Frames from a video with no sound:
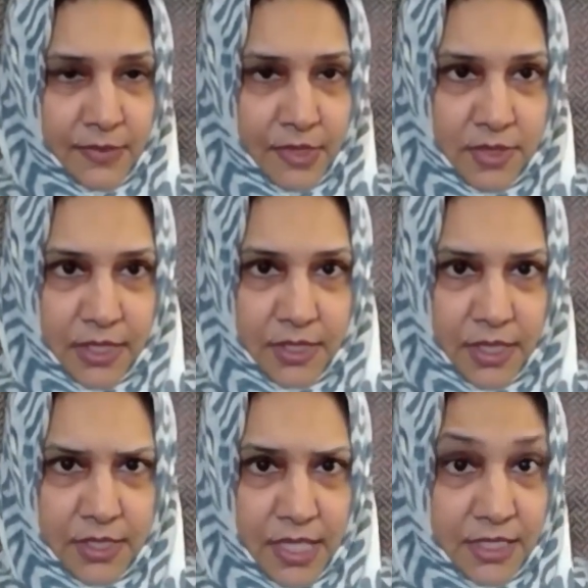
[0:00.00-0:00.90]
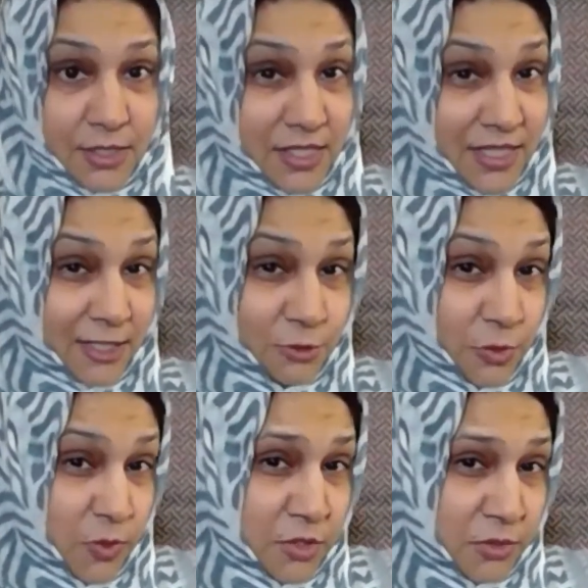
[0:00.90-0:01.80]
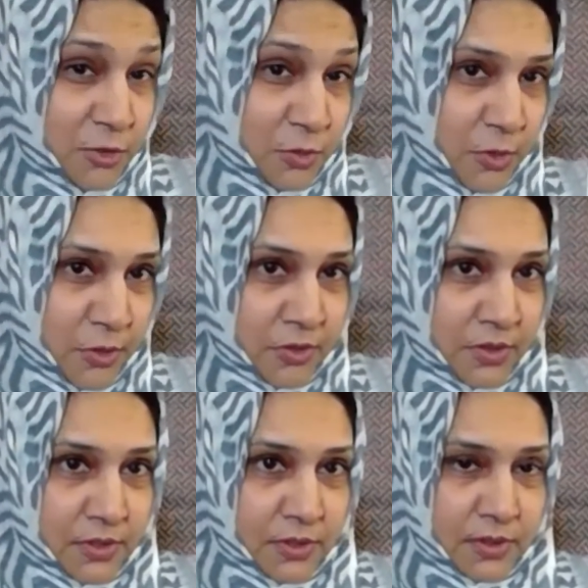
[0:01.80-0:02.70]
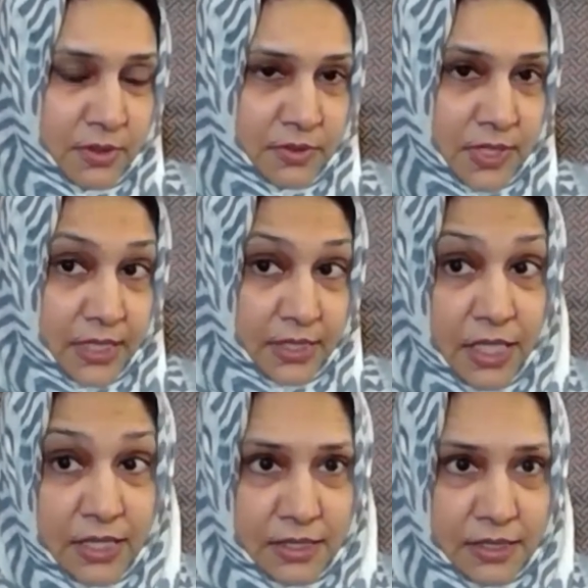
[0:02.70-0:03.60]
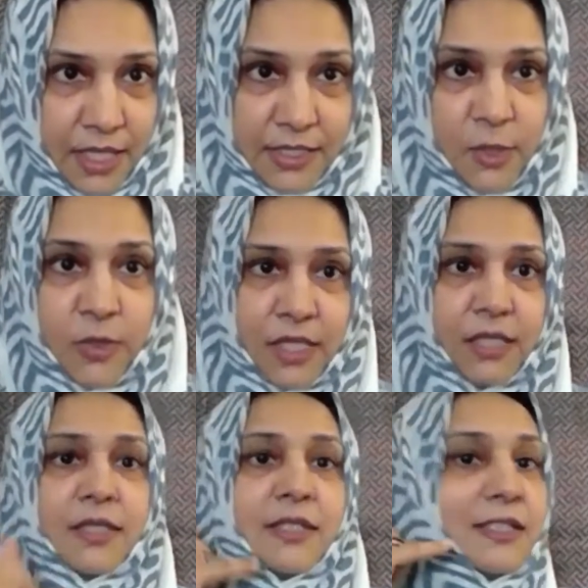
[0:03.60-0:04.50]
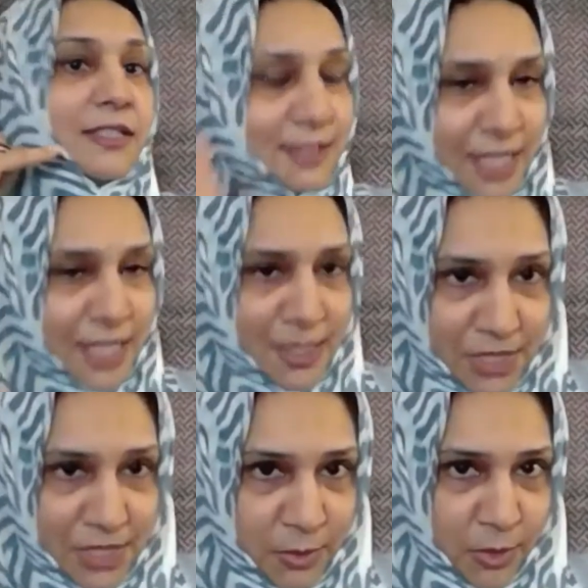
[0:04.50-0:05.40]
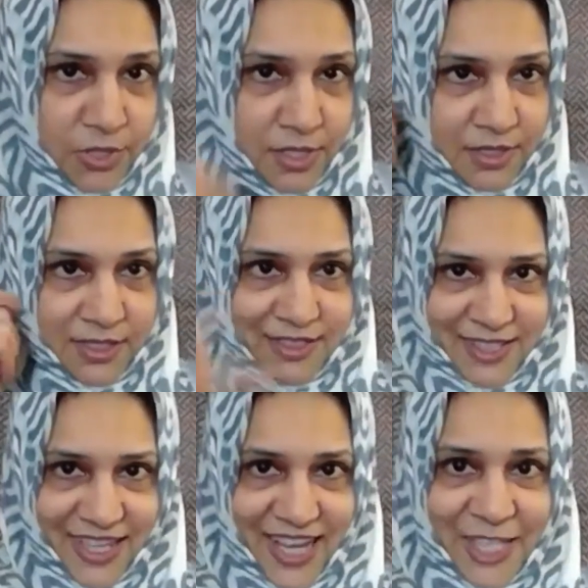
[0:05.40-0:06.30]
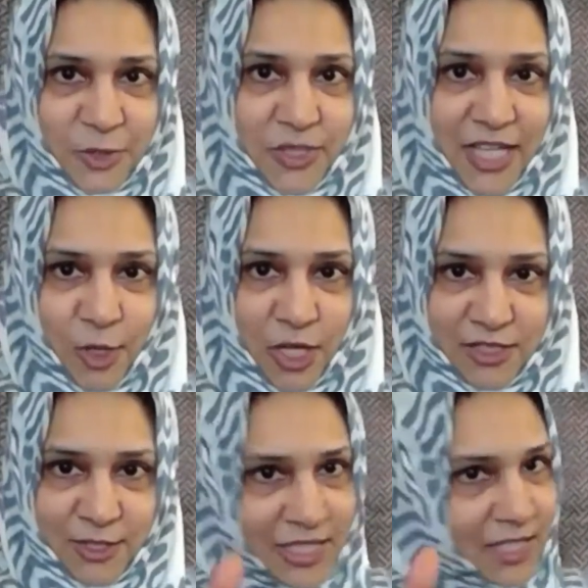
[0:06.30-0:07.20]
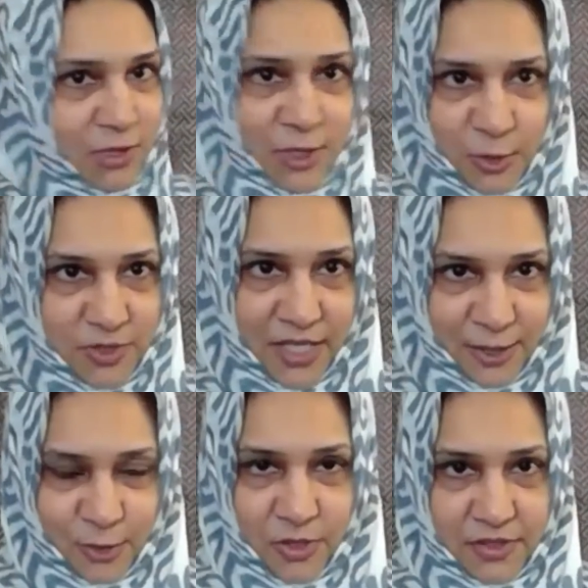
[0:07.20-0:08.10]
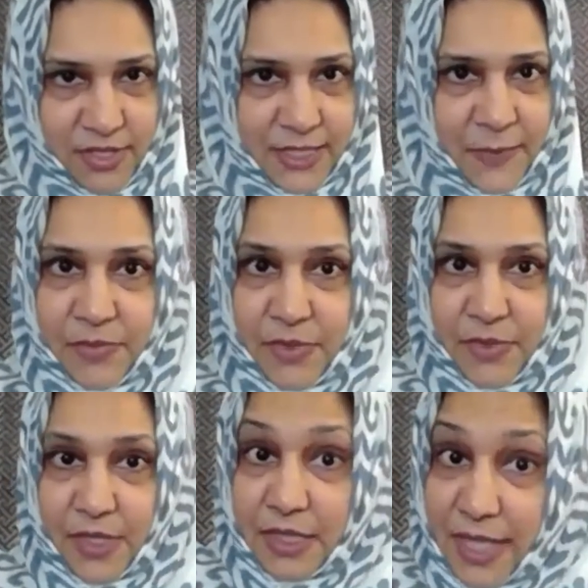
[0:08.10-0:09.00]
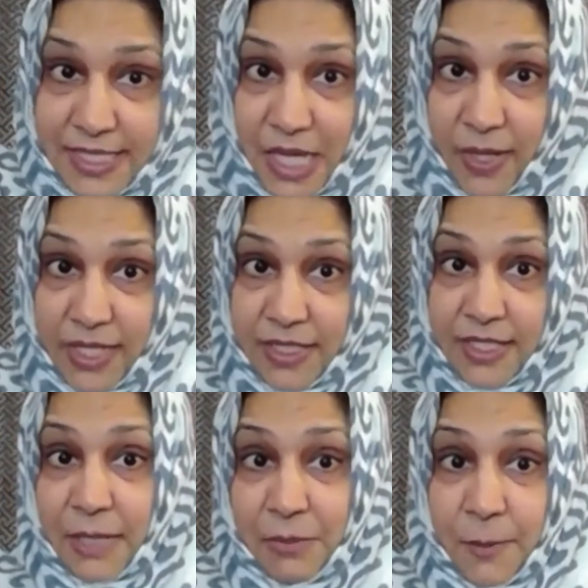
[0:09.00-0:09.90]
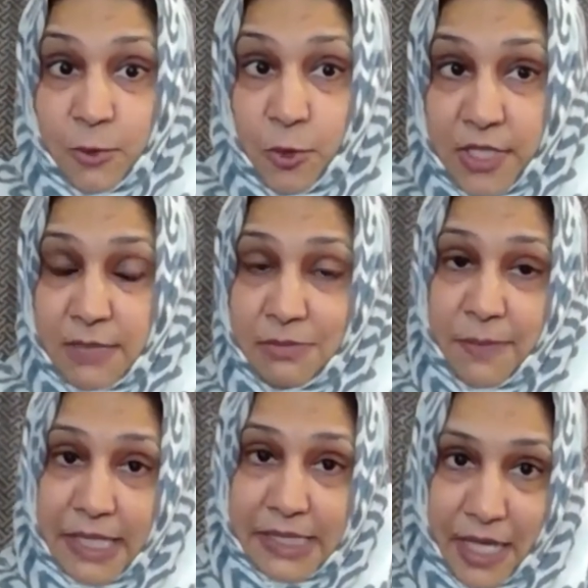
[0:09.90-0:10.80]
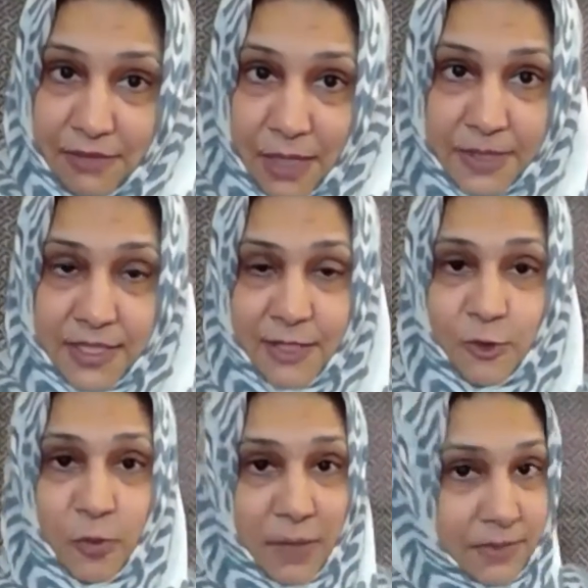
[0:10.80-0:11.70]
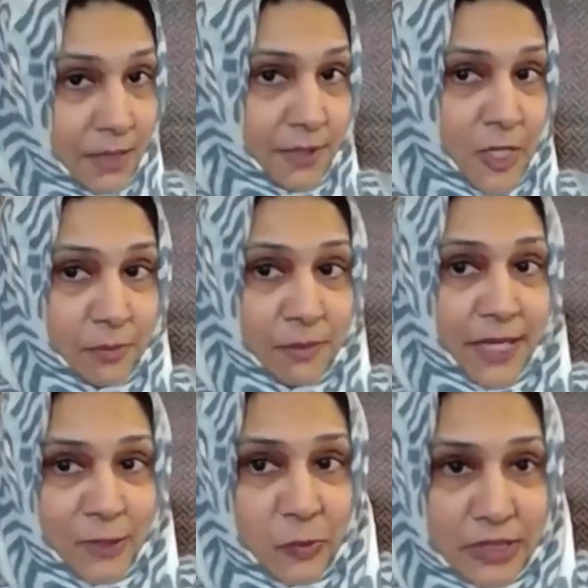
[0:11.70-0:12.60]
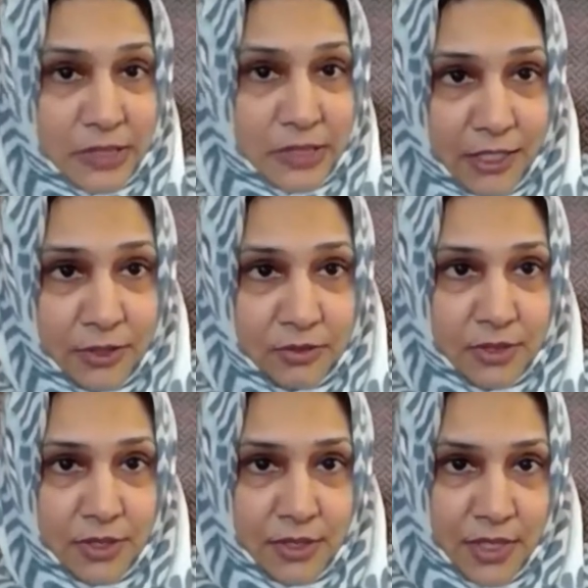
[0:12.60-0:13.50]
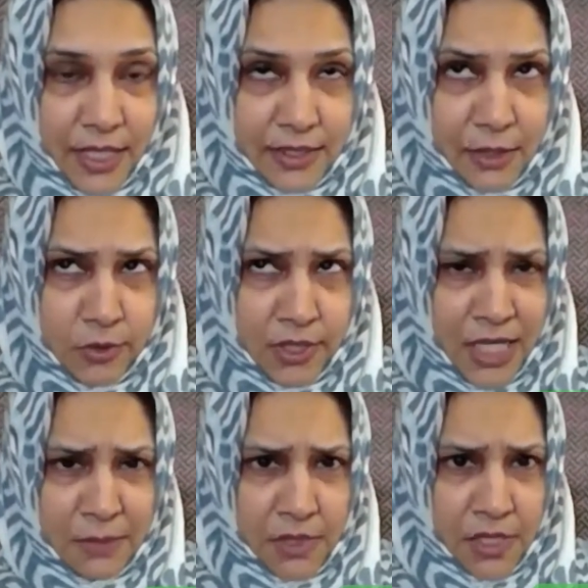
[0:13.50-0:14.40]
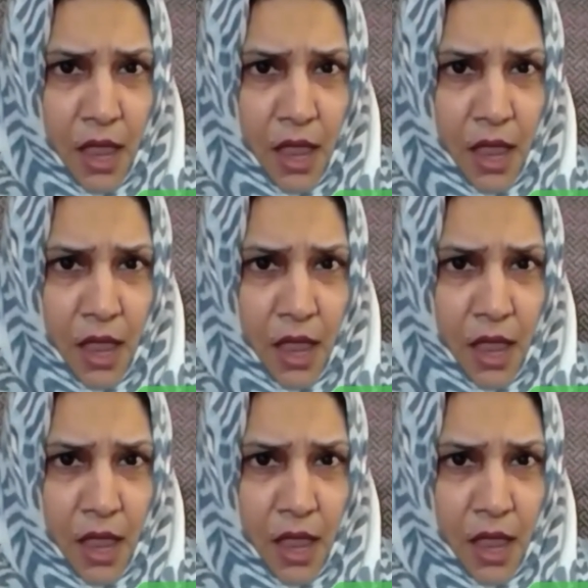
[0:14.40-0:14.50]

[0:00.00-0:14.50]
She was like, yes. I said, like, do you want to do it tomorrow? She was like, yes. I said, okay, send me a brochure. I need to get locked this deal. We need to sign this contract. That's how I did it. Ab aap sochein, jab main Pakistan wapas aayi hu, main apne abba apne bhai ko bata rahi hu, and they're looking at me,